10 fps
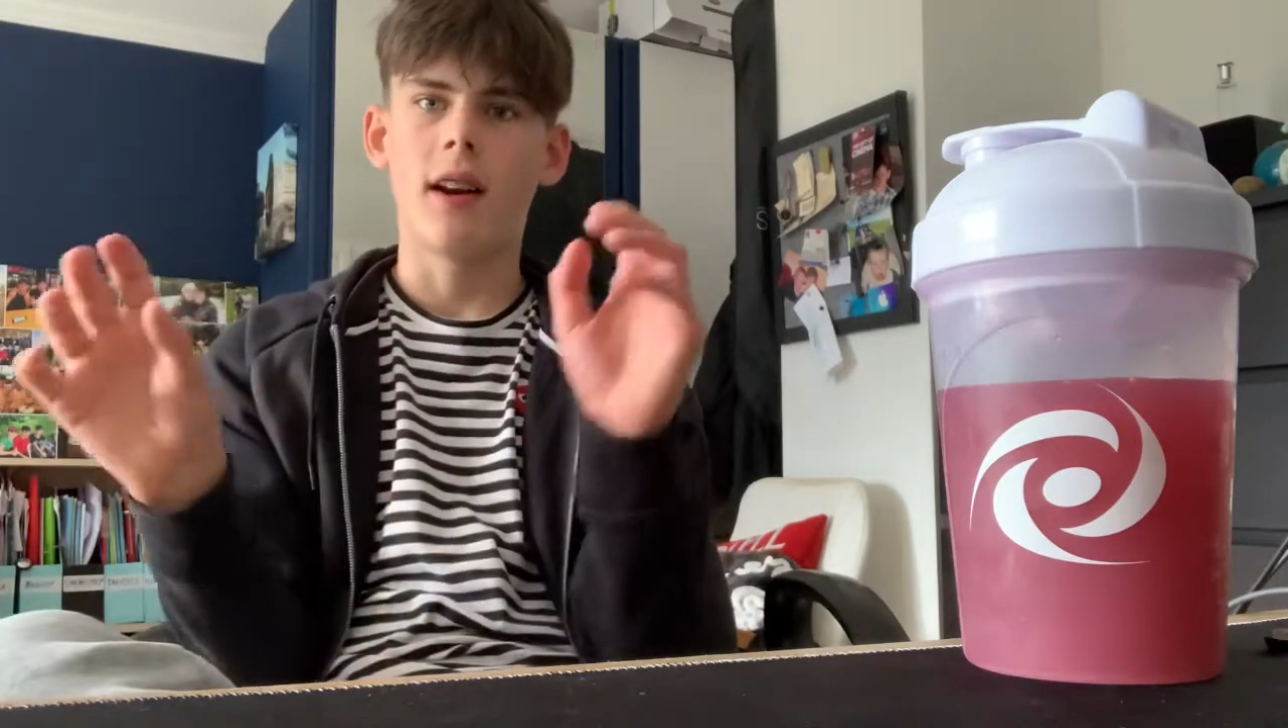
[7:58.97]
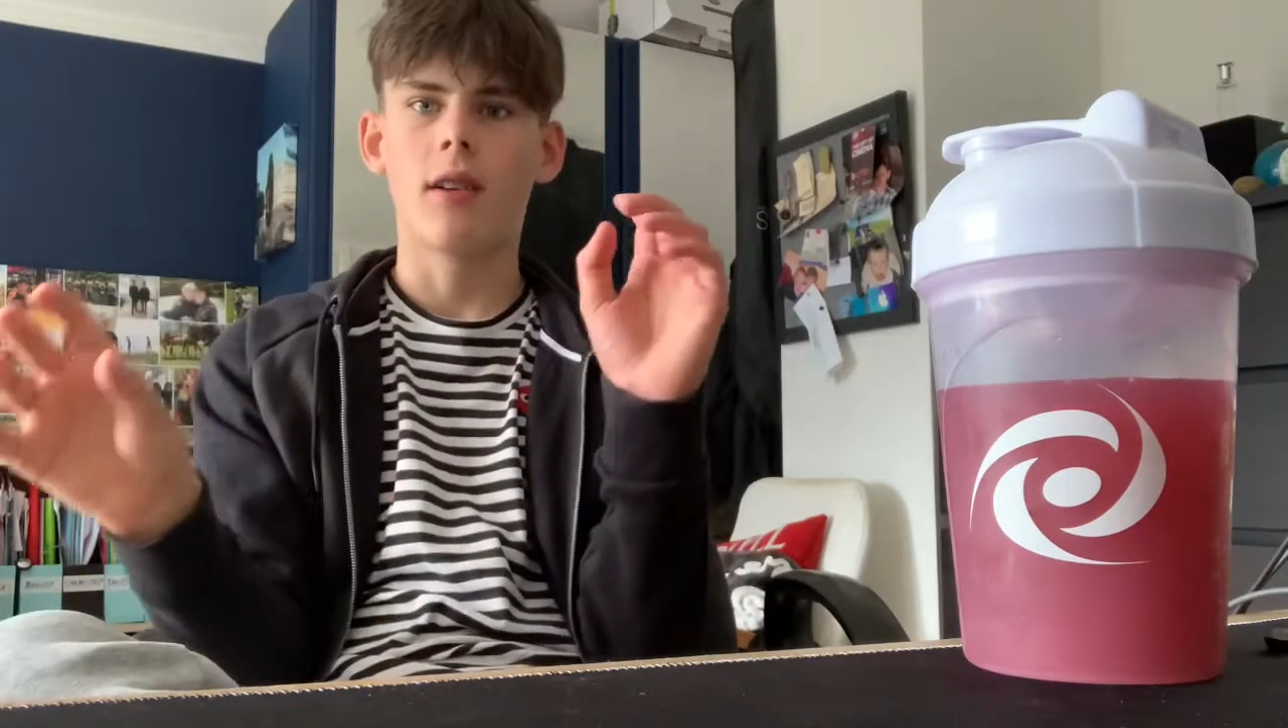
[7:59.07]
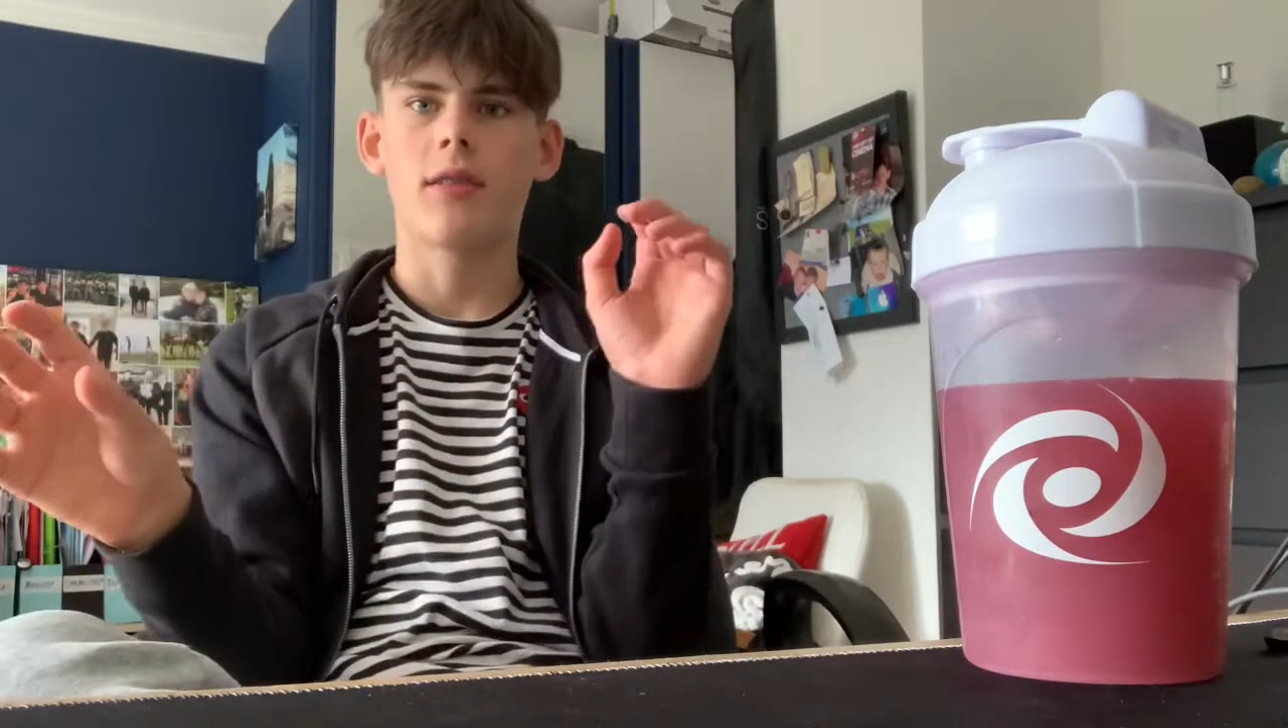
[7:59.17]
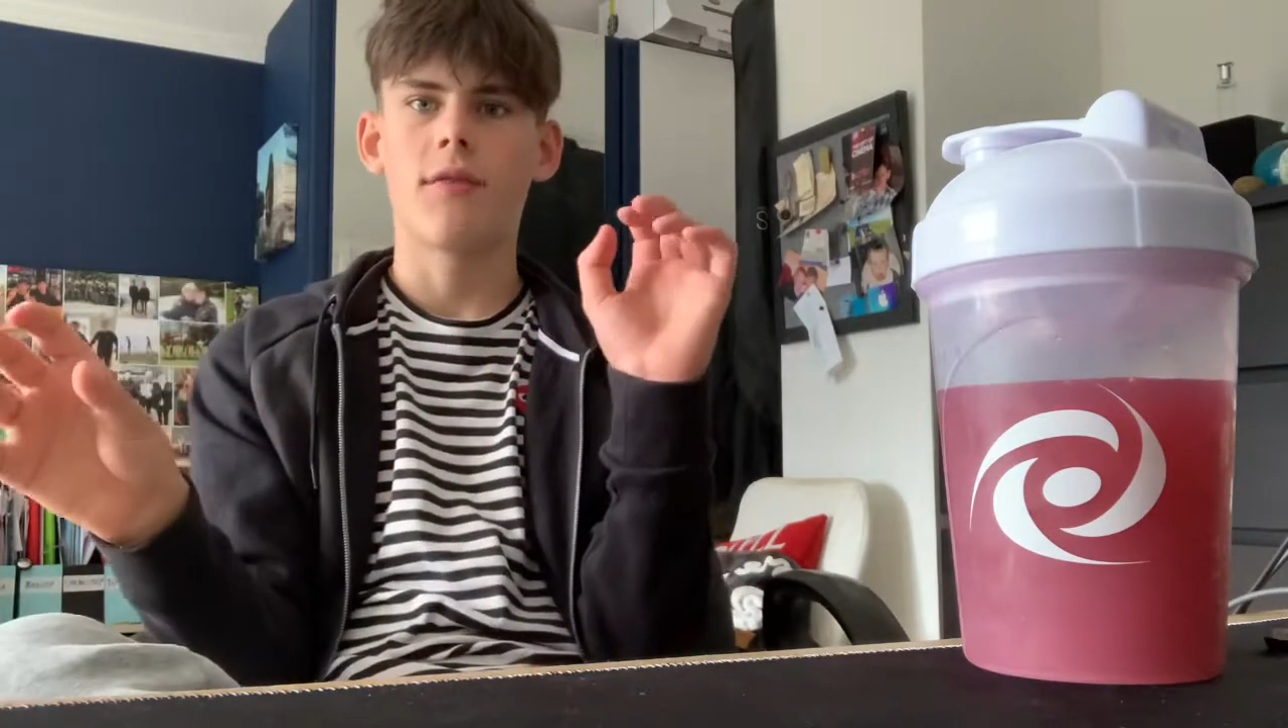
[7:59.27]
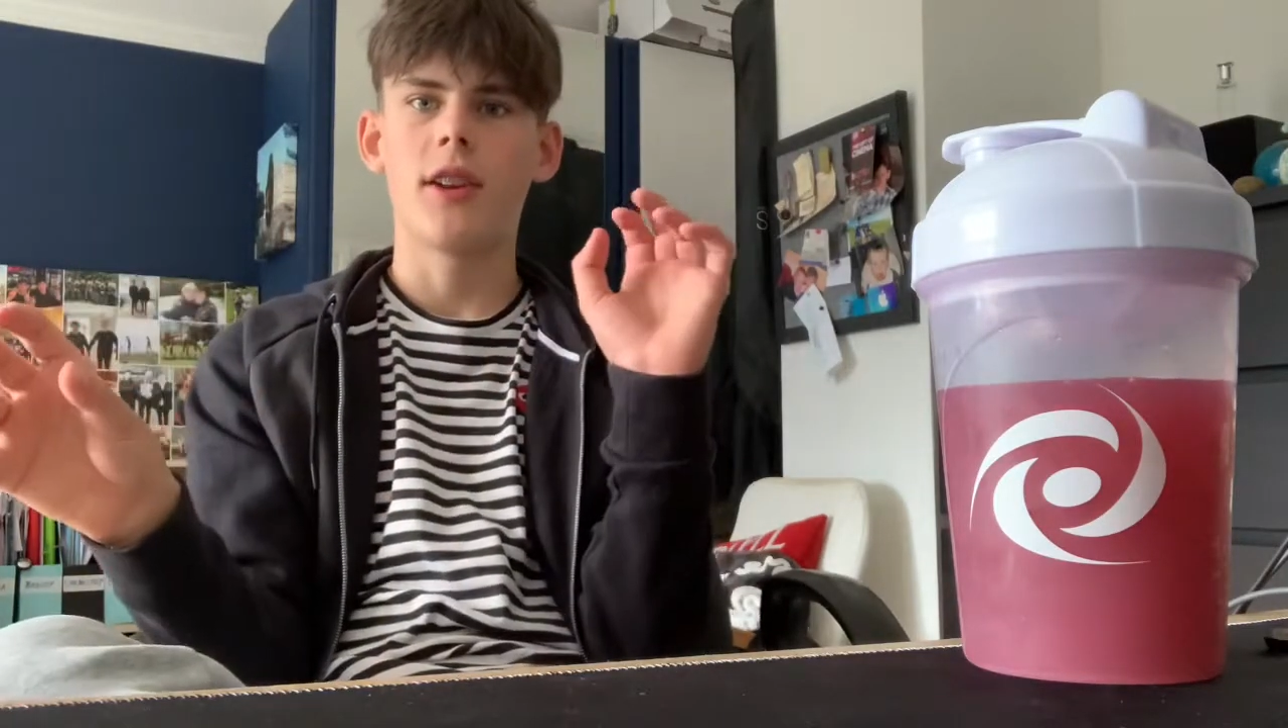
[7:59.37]

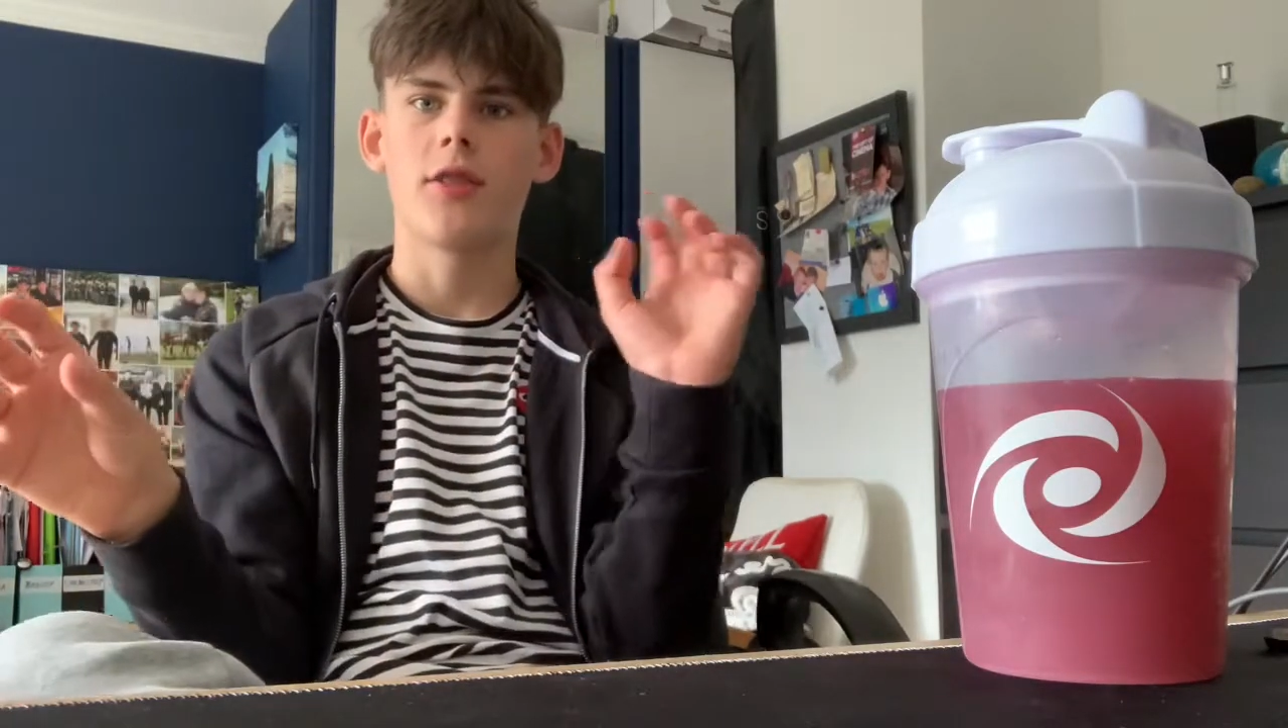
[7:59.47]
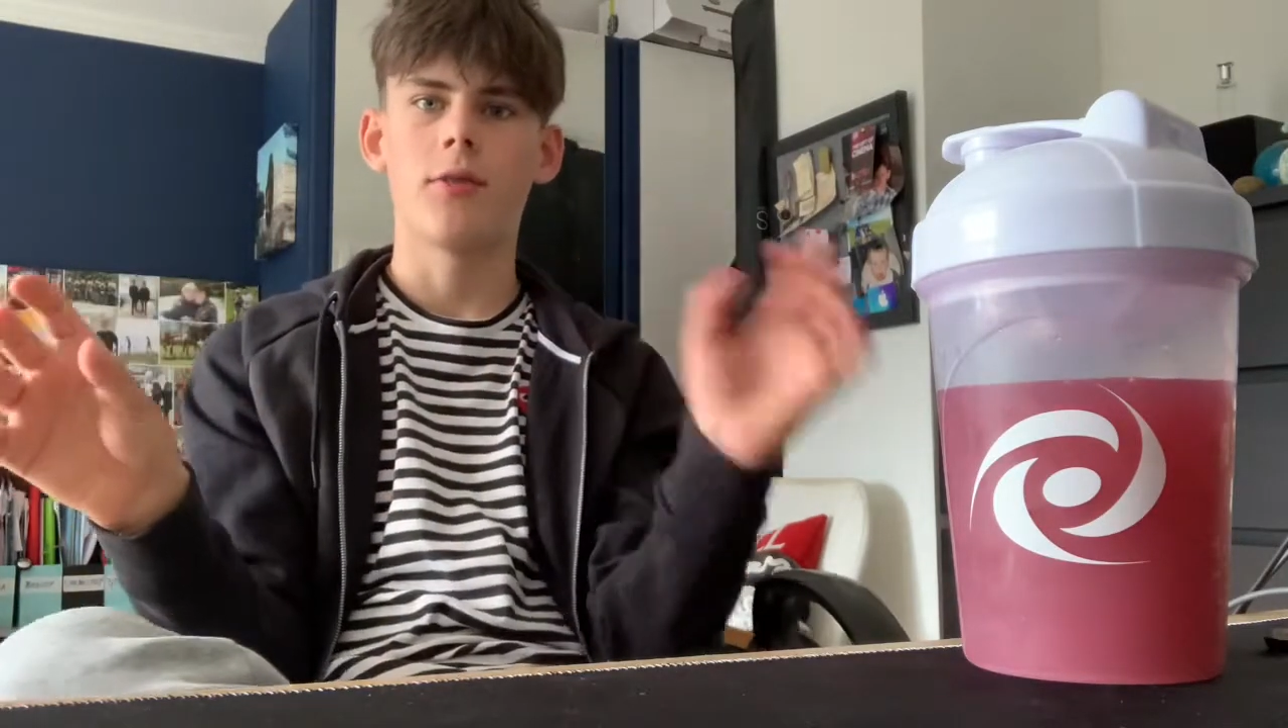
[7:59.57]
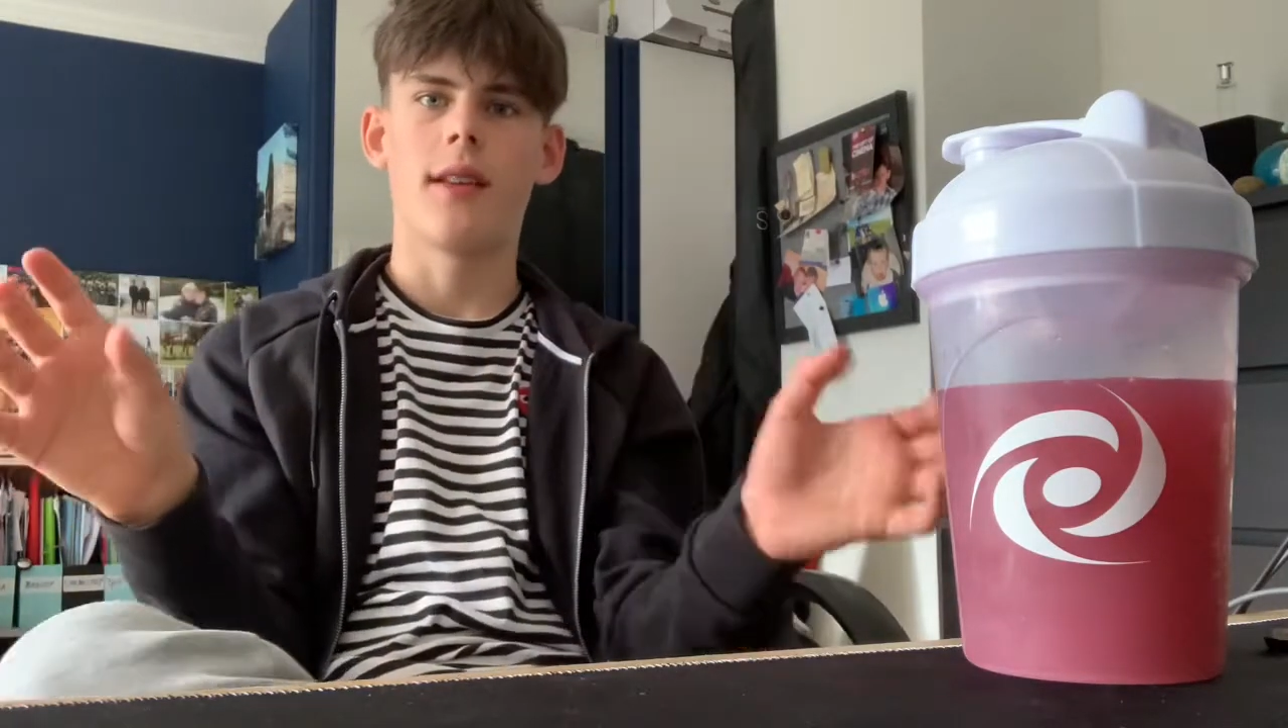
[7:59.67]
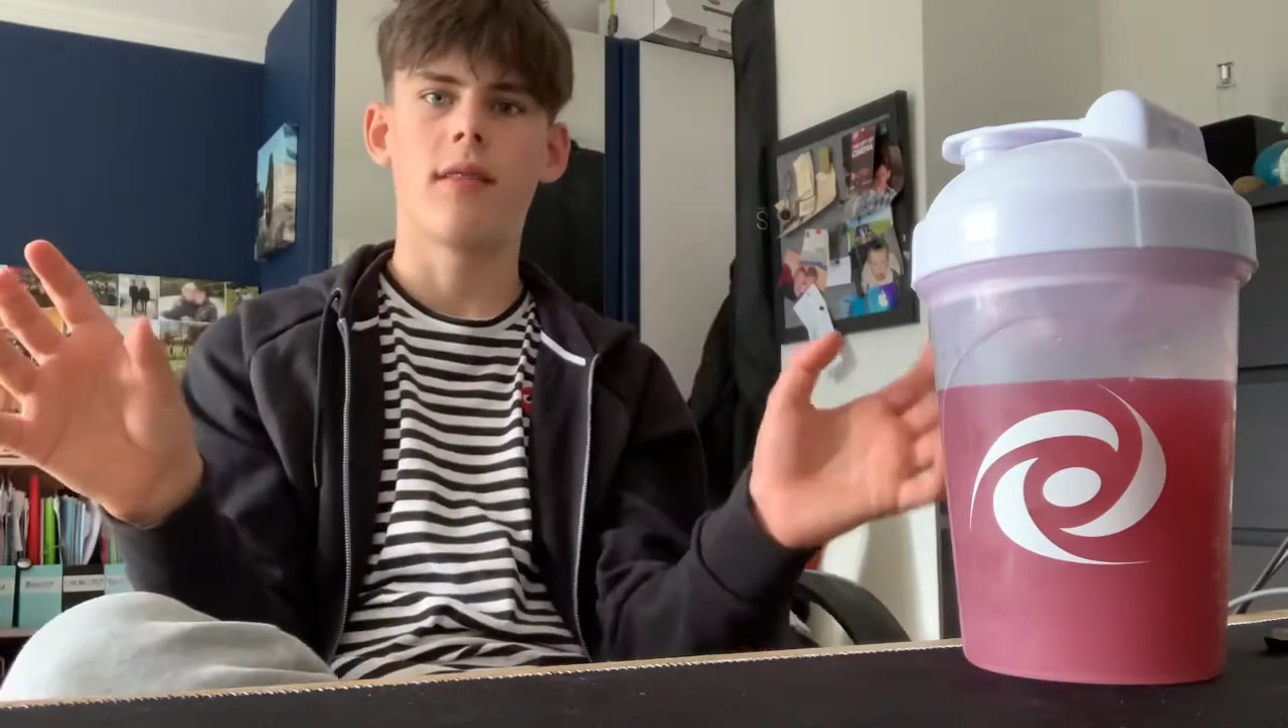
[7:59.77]
artificial and the